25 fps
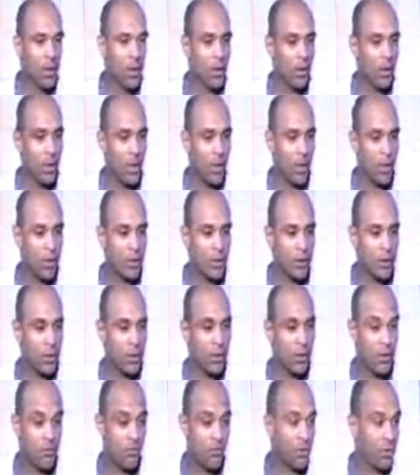like
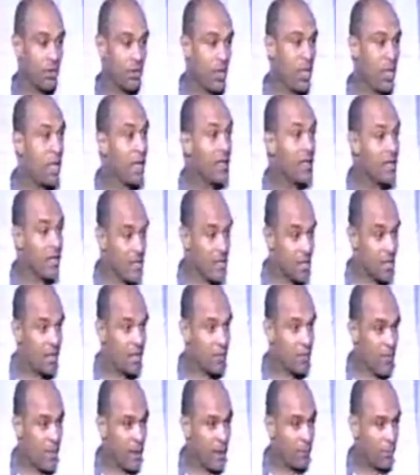Nefertiti, and there is a
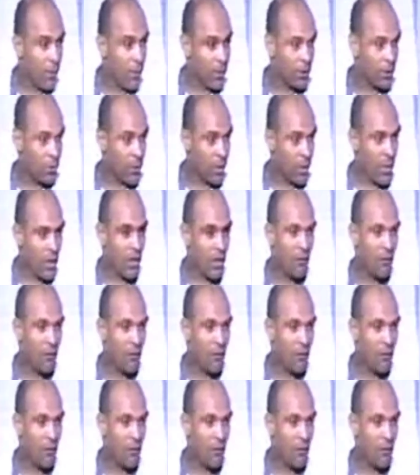debate, by the way,